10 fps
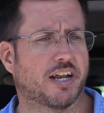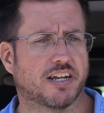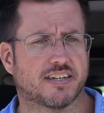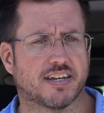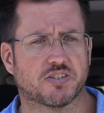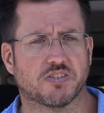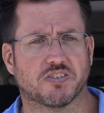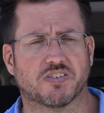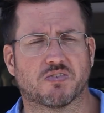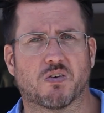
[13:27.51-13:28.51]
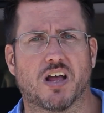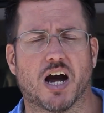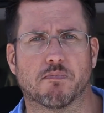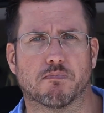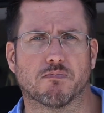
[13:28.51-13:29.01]
It doesn't
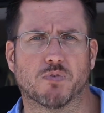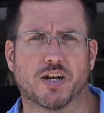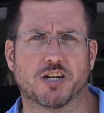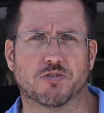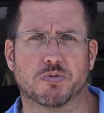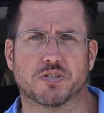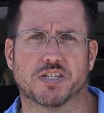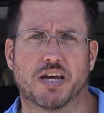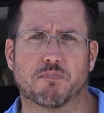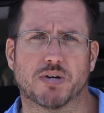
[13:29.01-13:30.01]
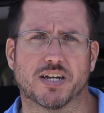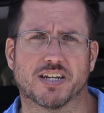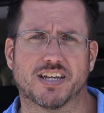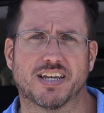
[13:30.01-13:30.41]
help 100%, but